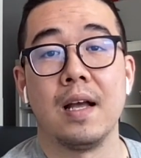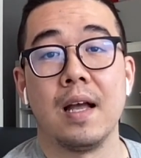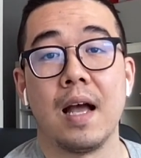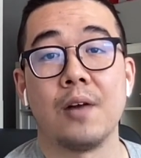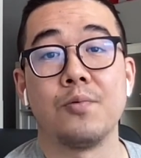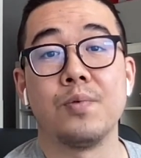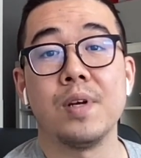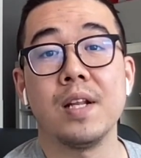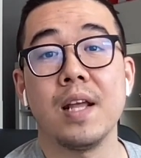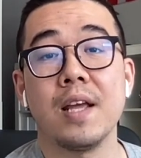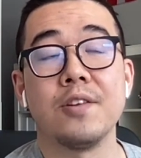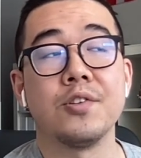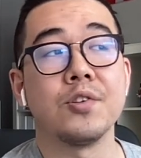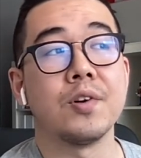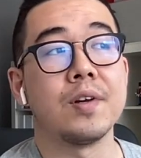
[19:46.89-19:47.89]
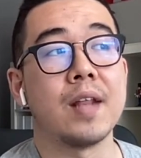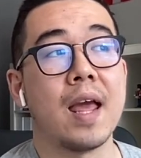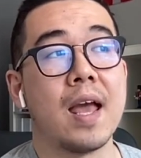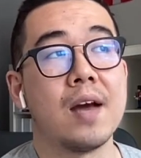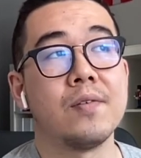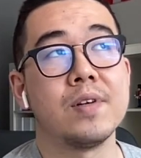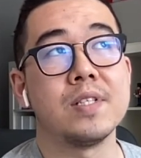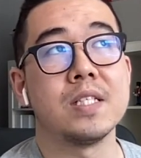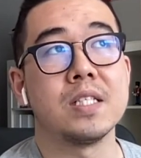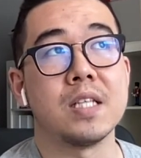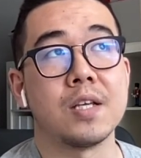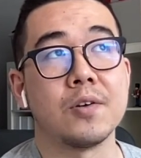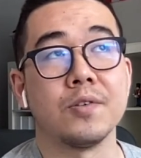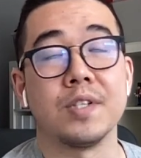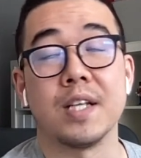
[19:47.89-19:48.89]
I really enjoy every
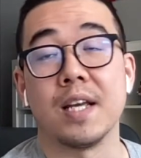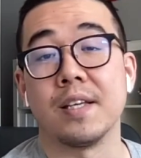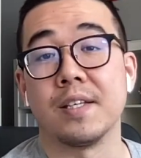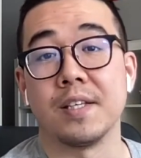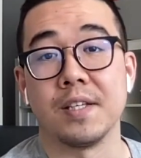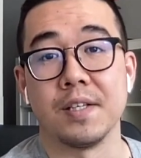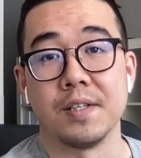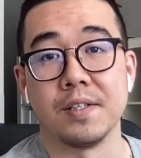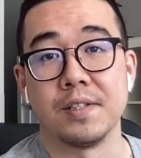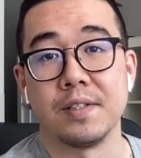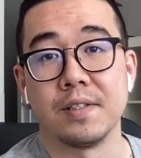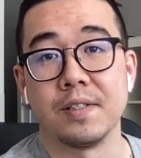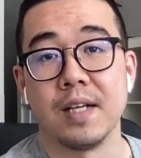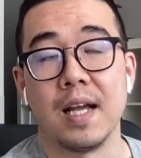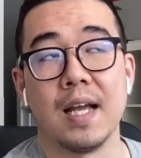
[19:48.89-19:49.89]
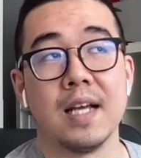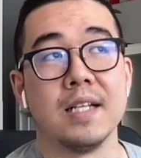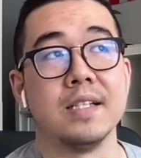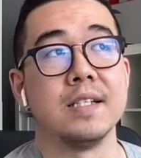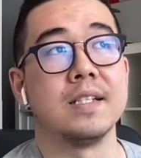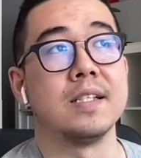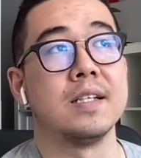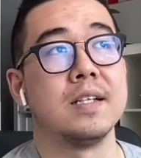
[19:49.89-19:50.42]
single day here, and